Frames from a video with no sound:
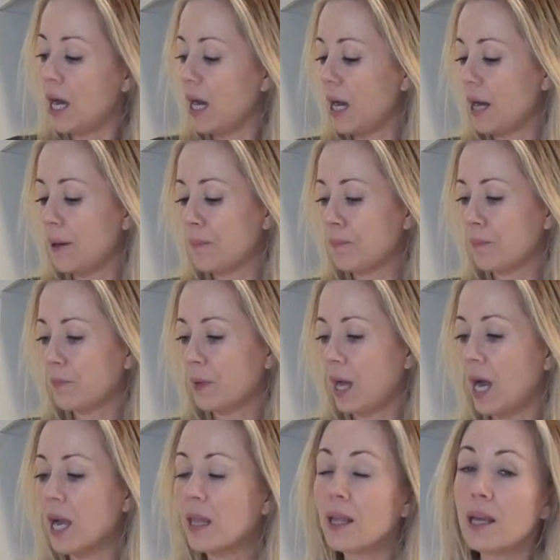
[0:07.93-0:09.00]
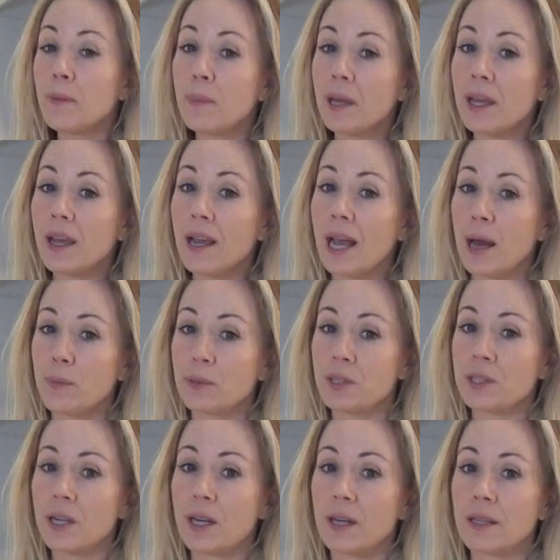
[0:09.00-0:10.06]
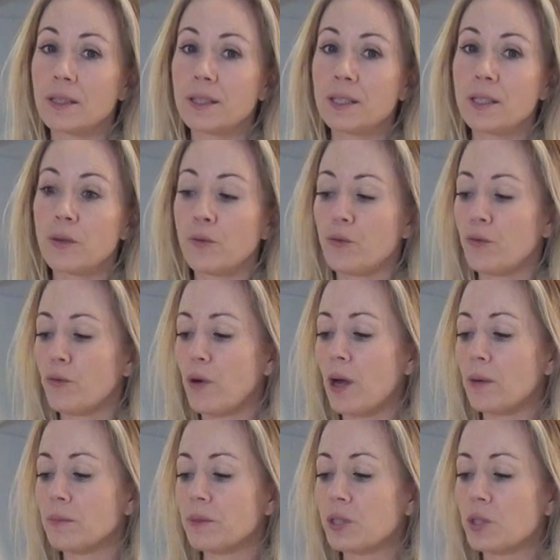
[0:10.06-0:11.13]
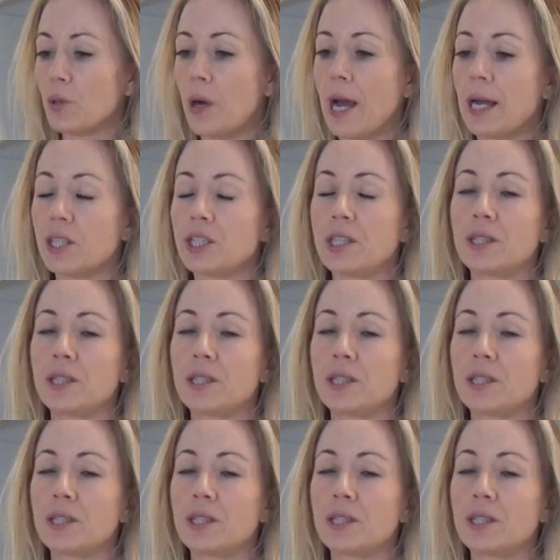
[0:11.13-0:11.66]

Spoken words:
I like making applesauce from scratch.